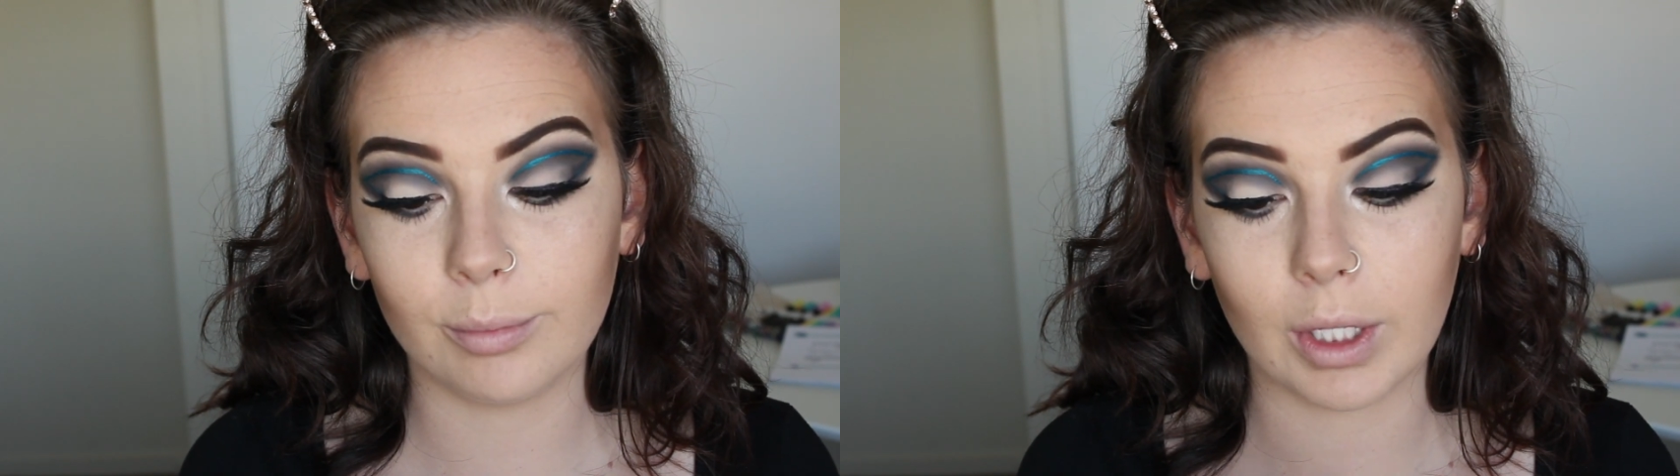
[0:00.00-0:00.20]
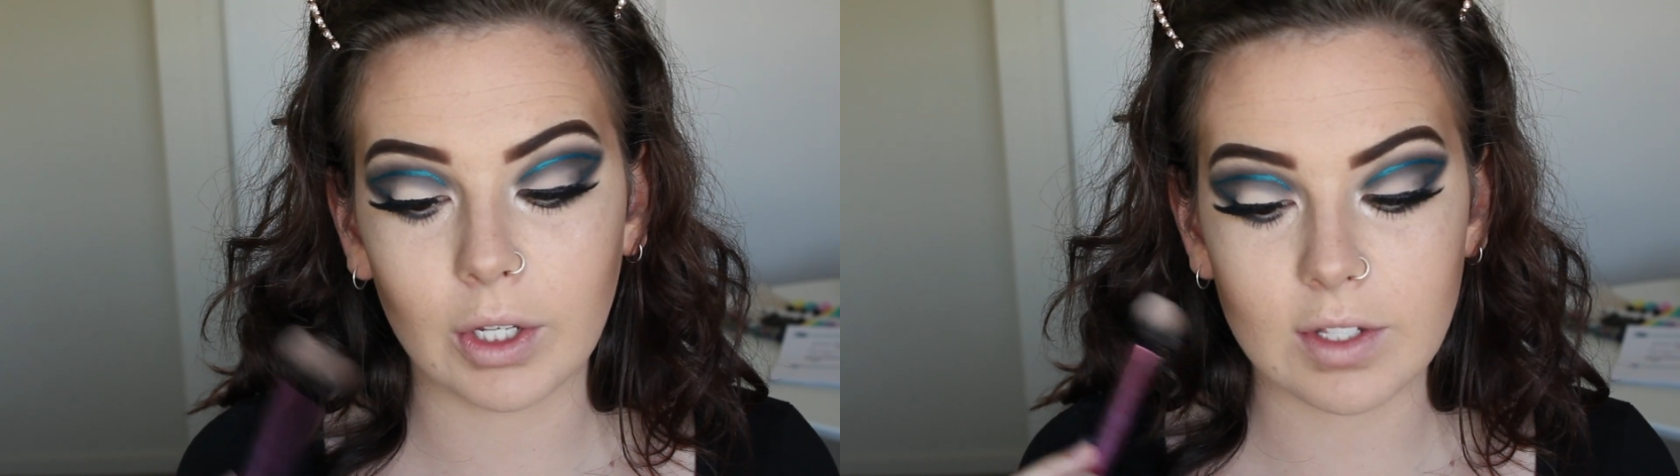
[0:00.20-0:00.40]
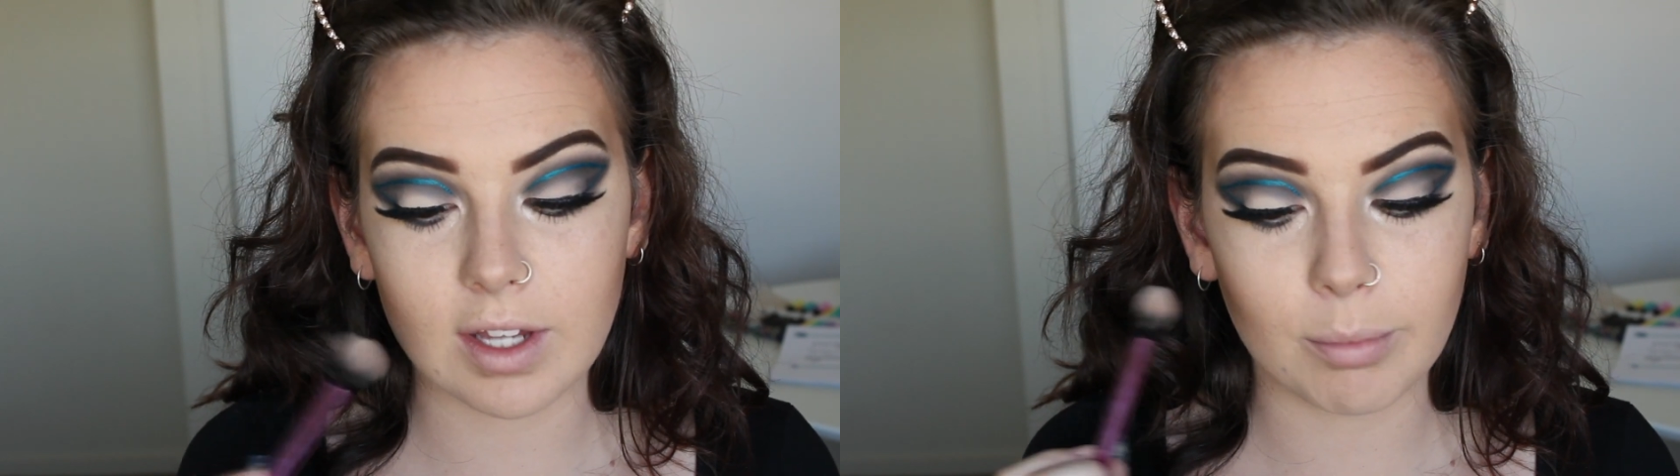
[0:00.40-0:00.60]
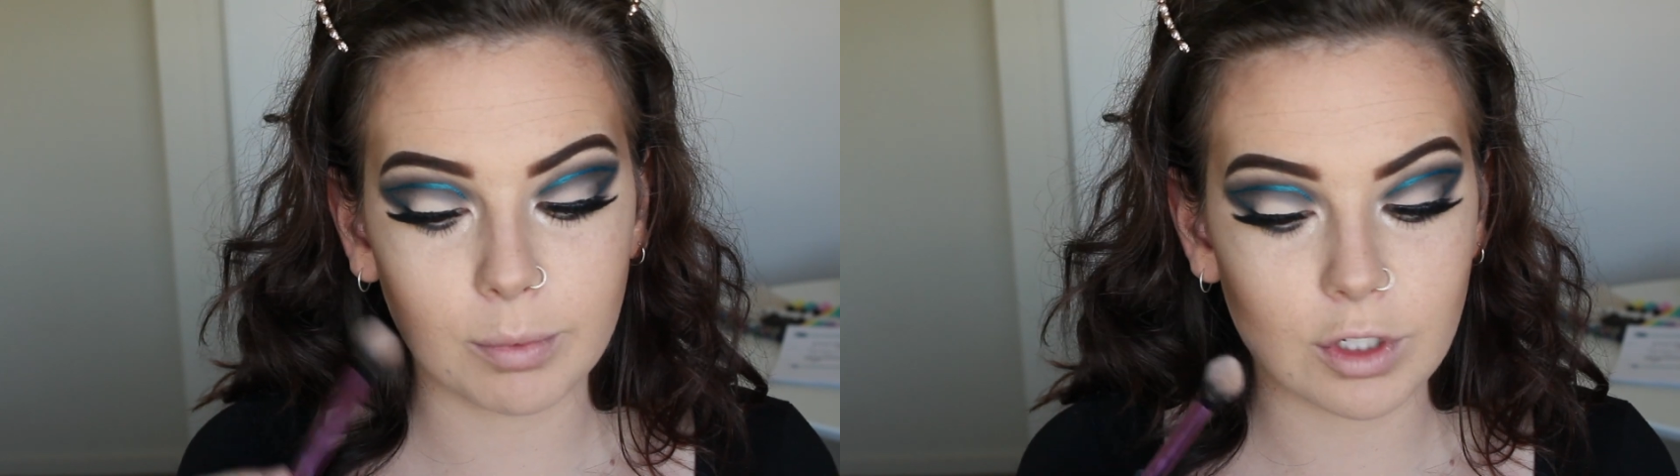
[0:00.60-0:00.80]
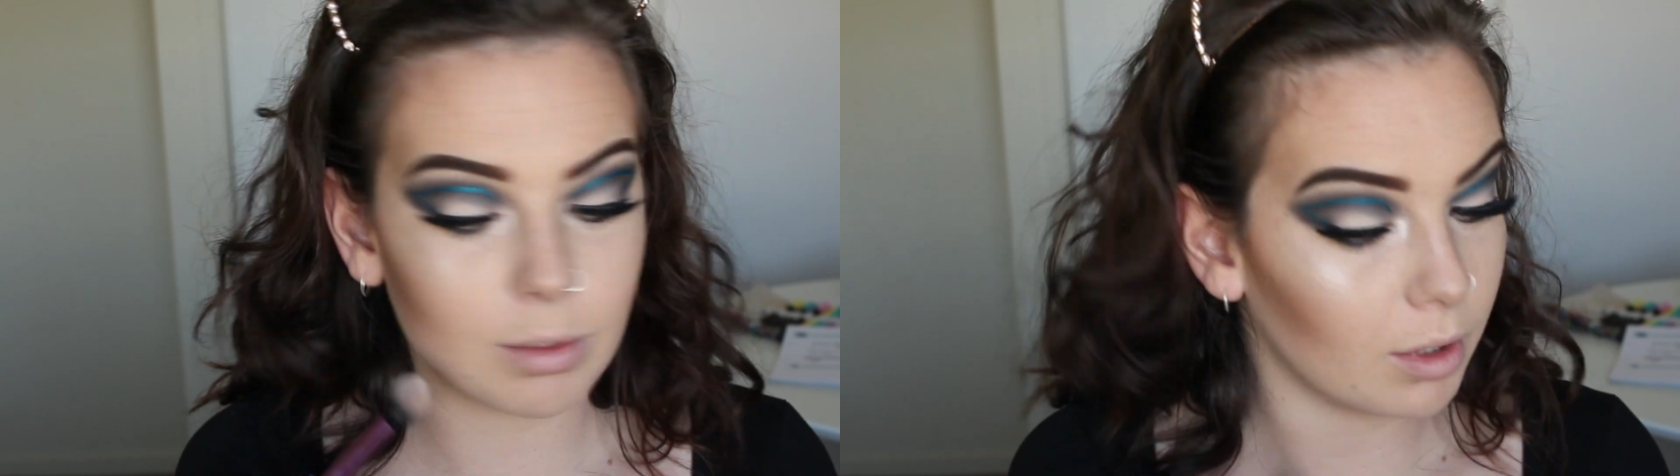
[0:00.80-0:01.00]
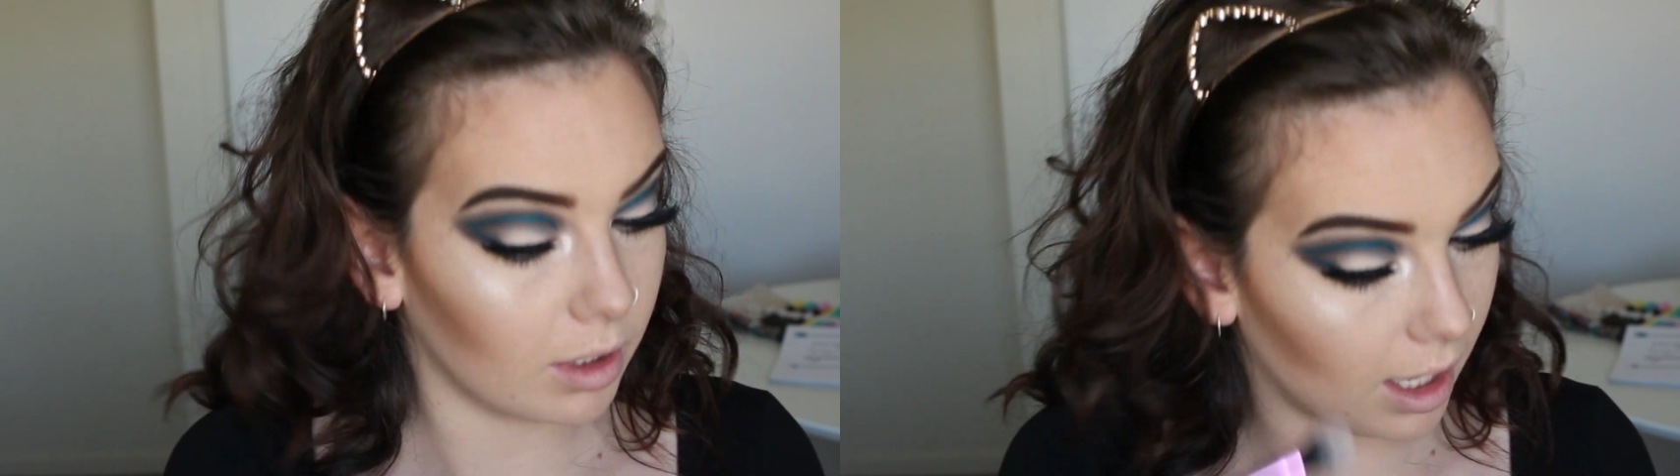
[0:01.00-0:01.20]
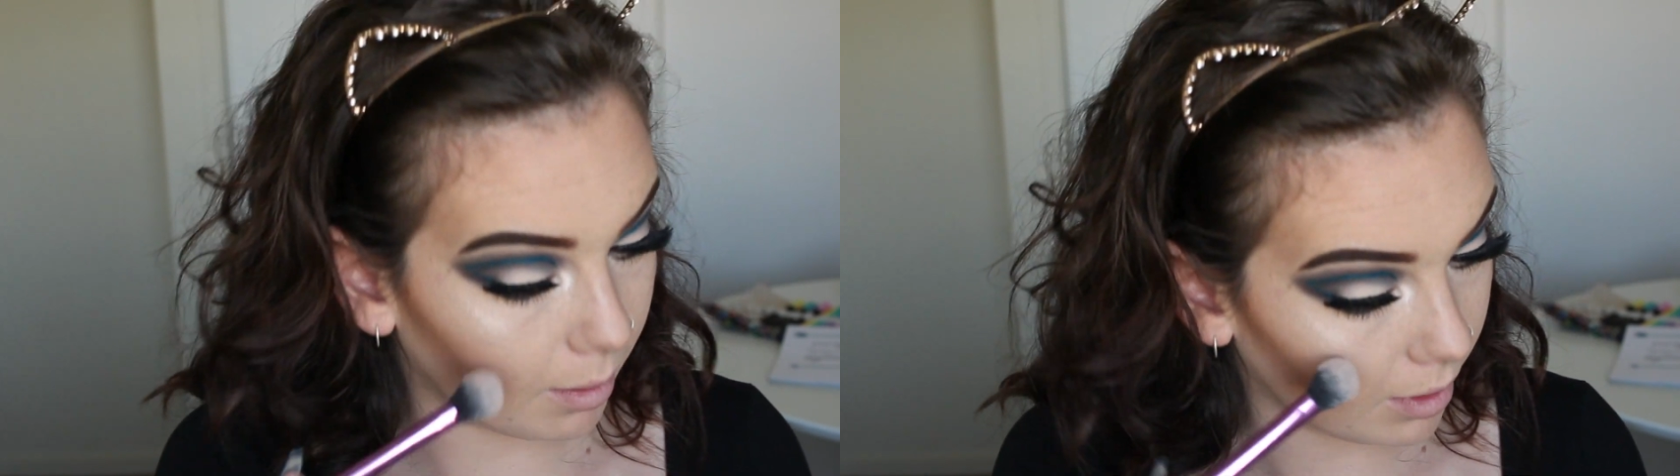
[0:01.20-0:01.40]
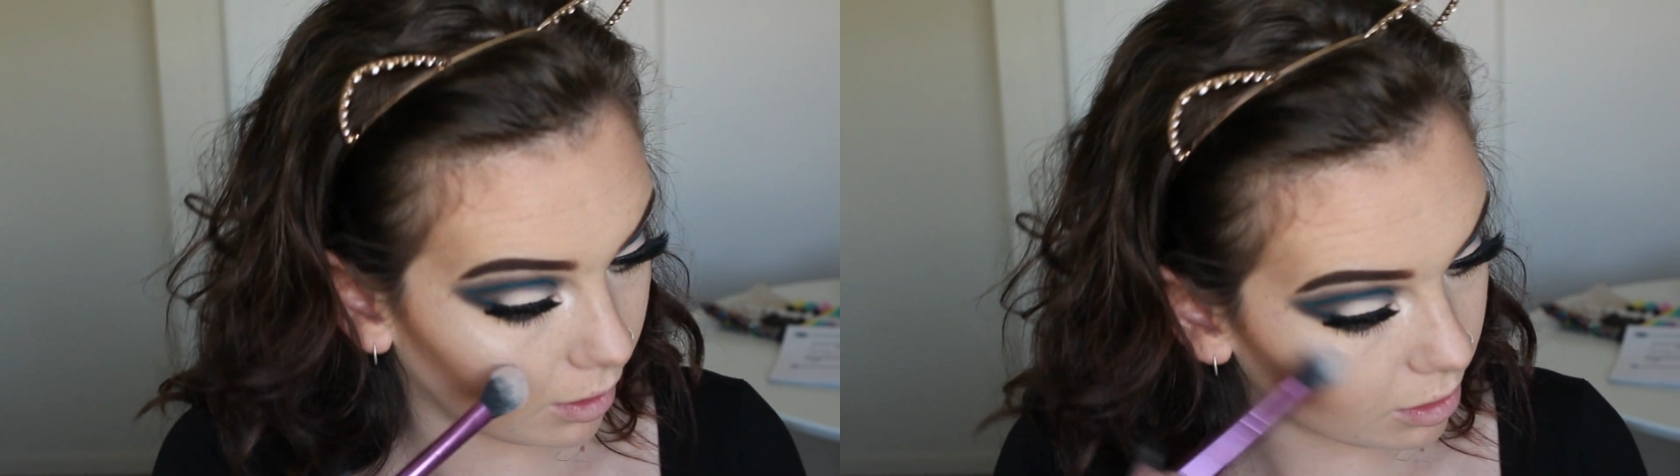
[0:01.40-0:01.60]
because I've just put a
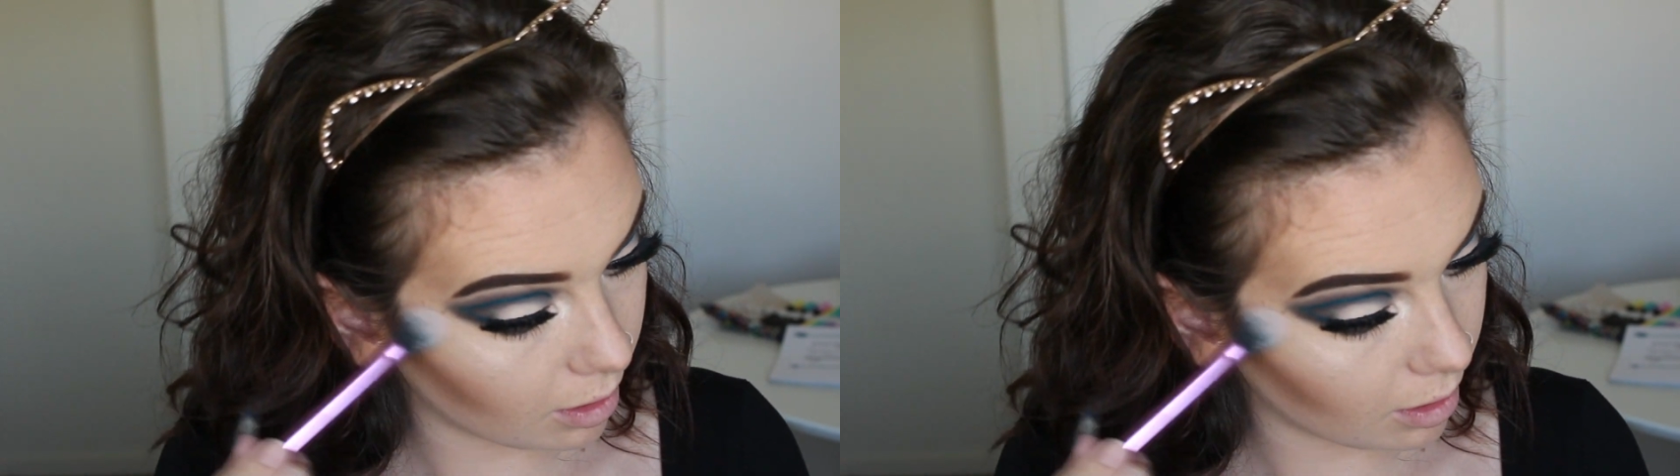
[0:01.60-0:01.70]
lighter one on